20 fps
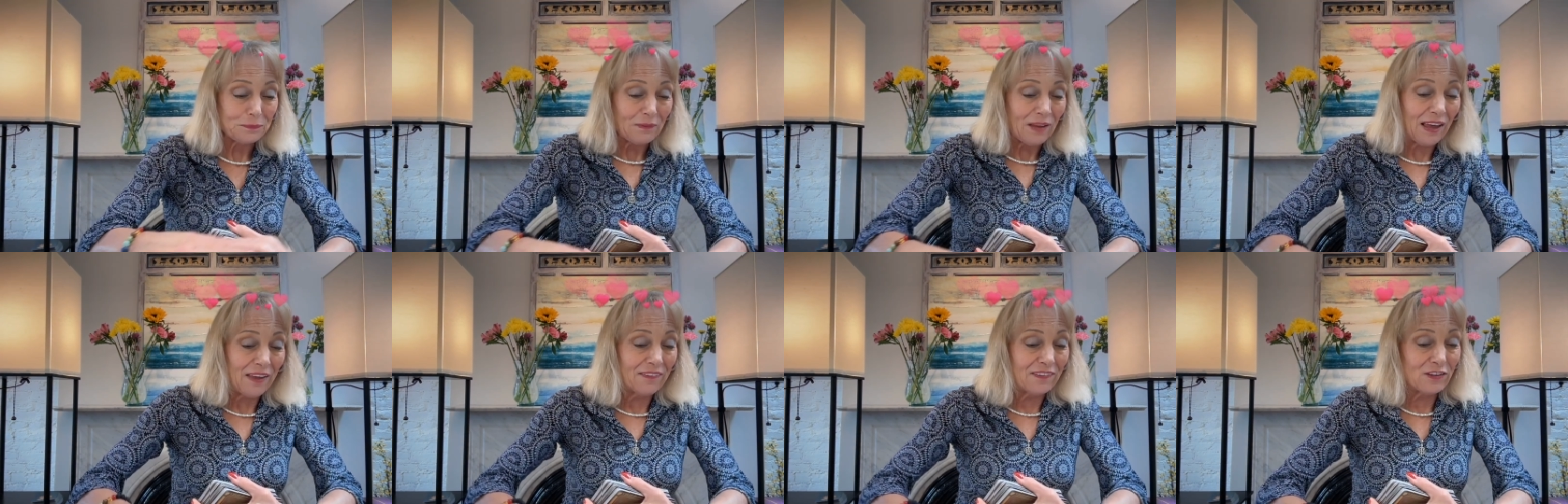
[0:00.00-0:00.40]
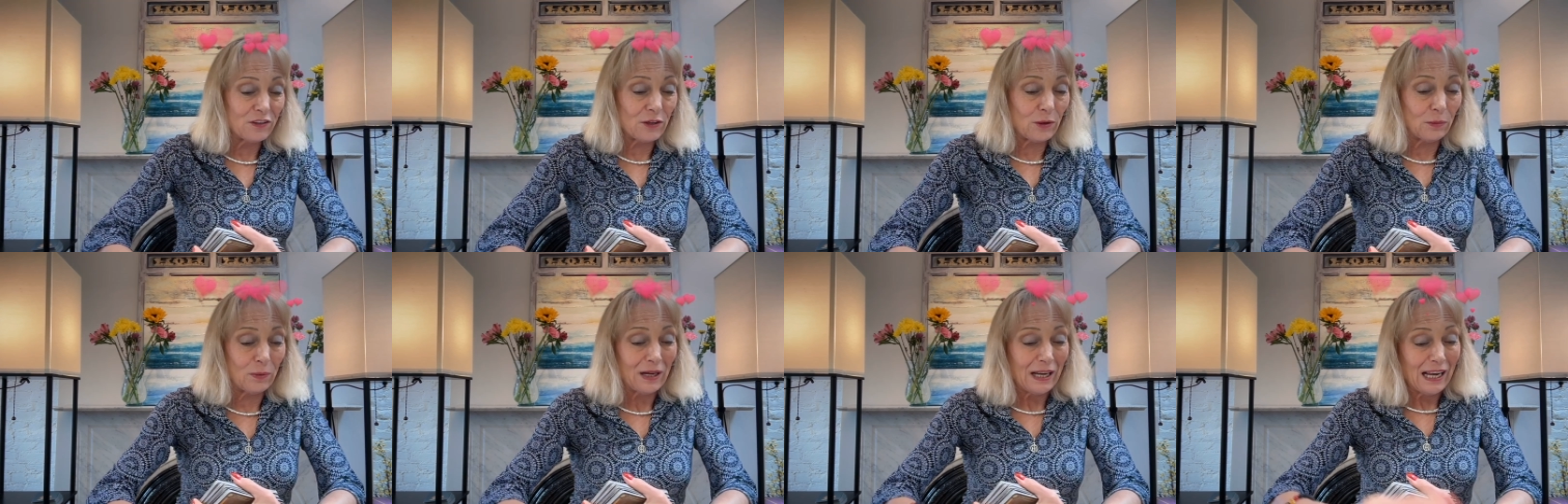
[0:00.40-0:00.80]
And
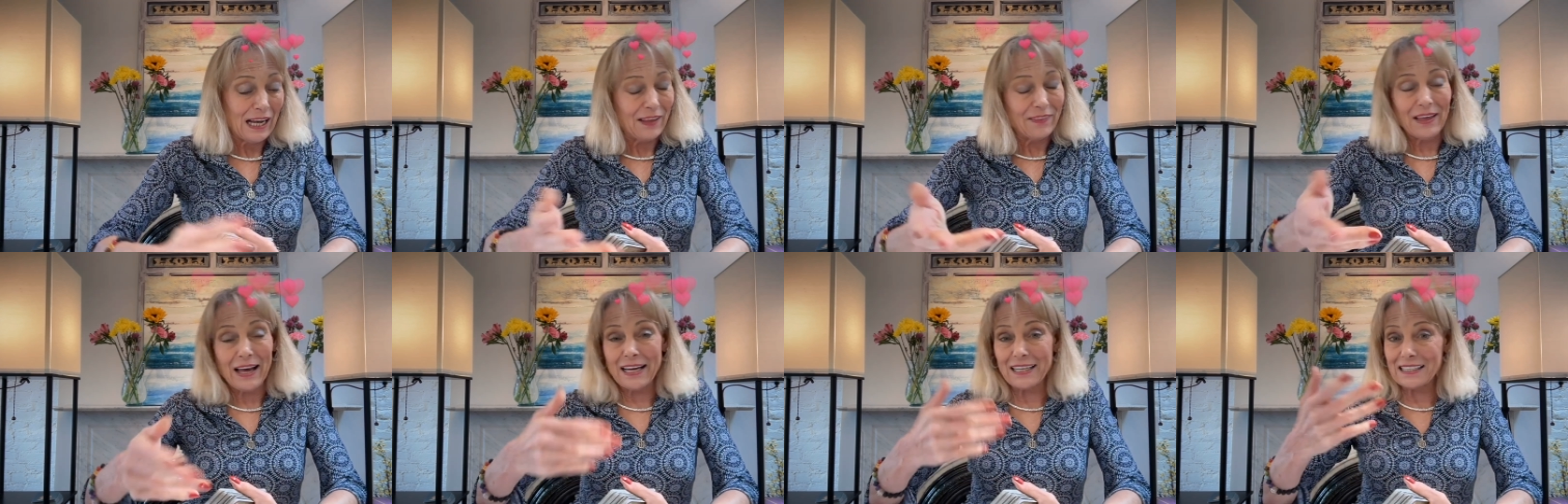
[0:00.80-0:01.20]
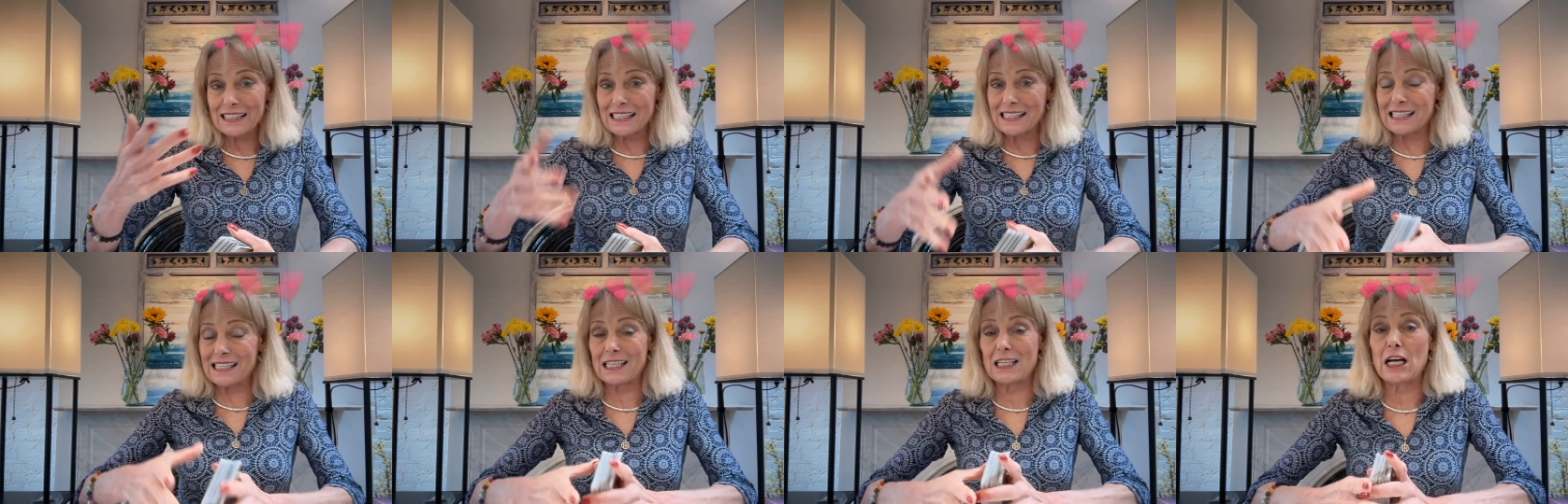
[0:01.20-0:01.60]
so that's
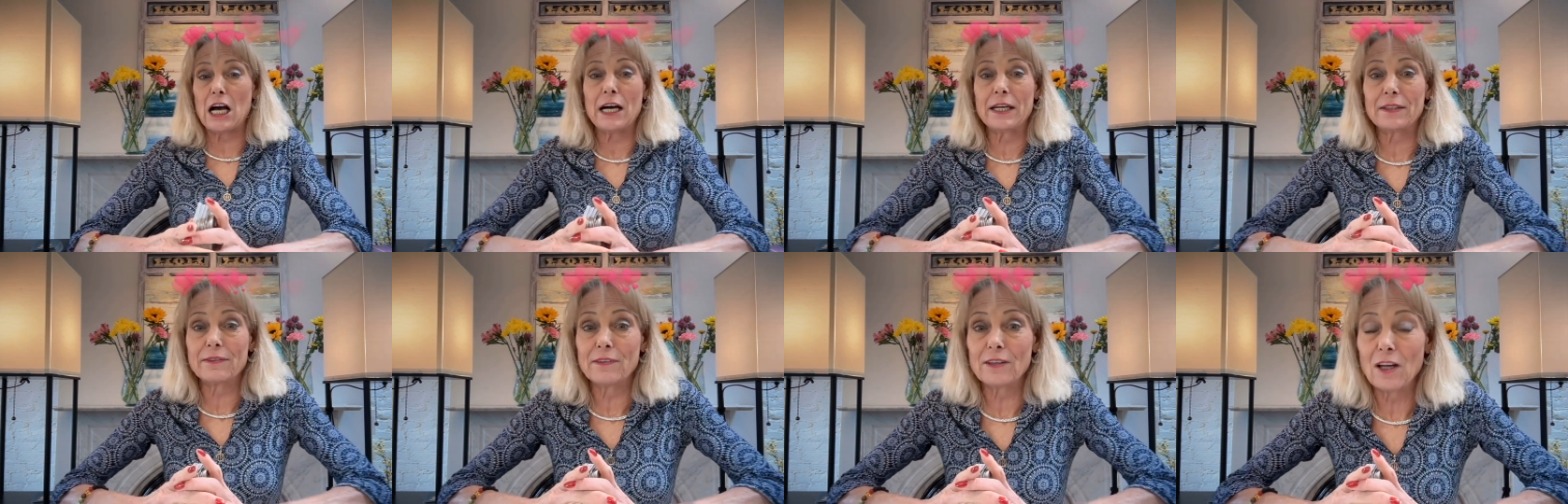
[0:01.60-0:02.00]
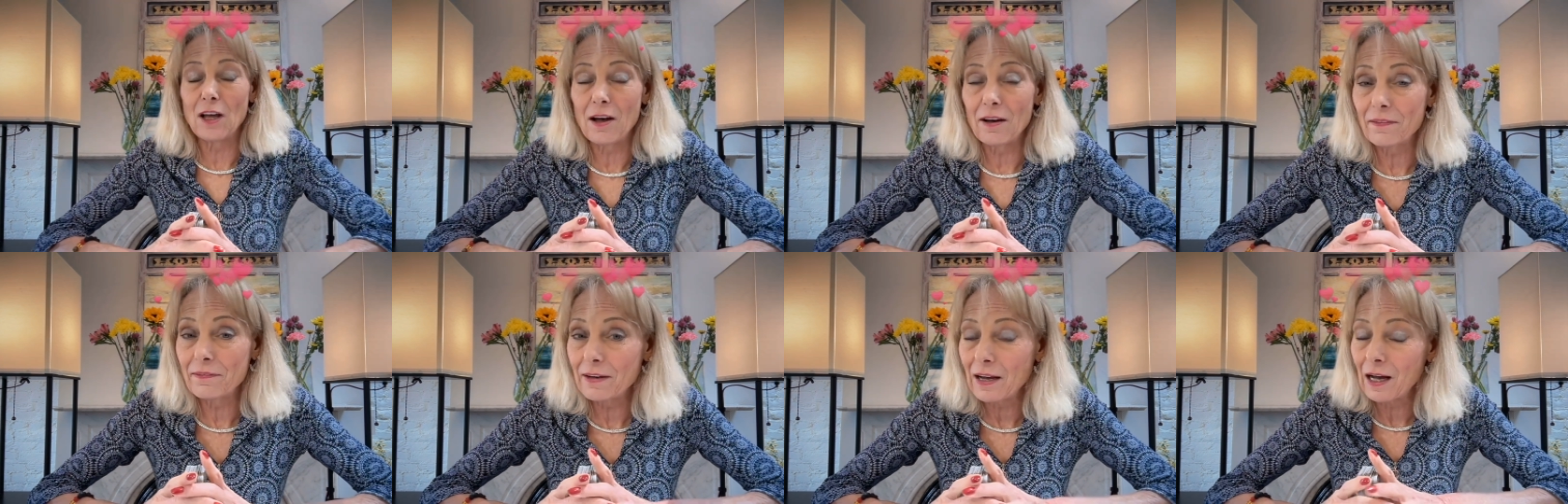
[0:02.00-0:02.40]
the kind of
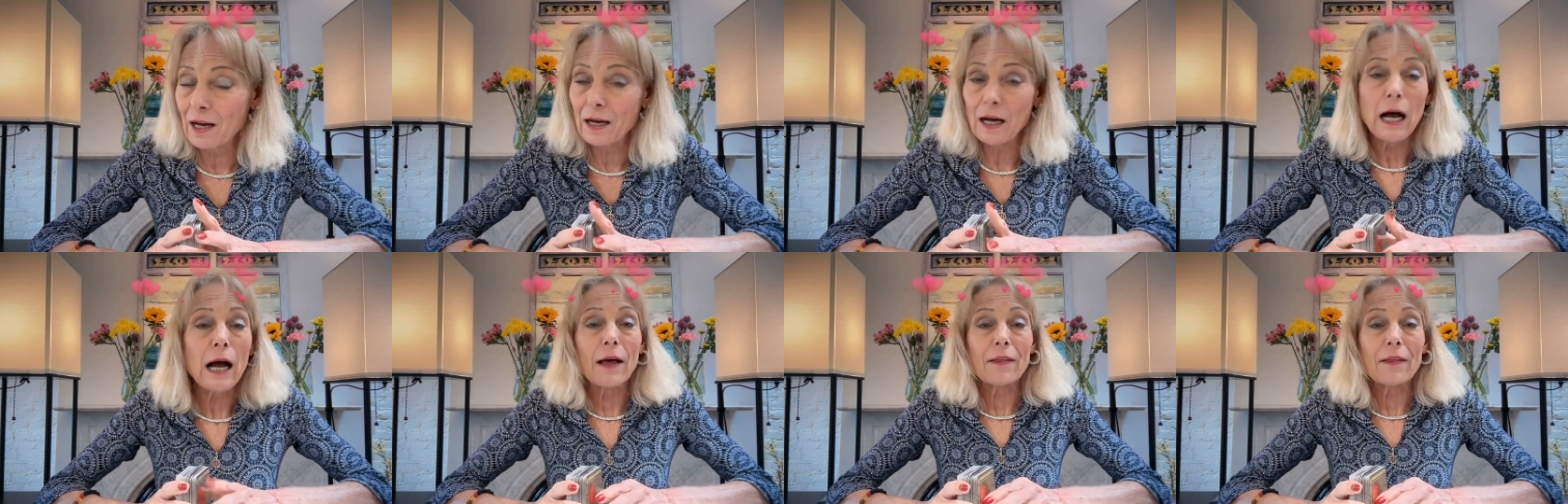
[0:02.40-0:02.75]
love uh,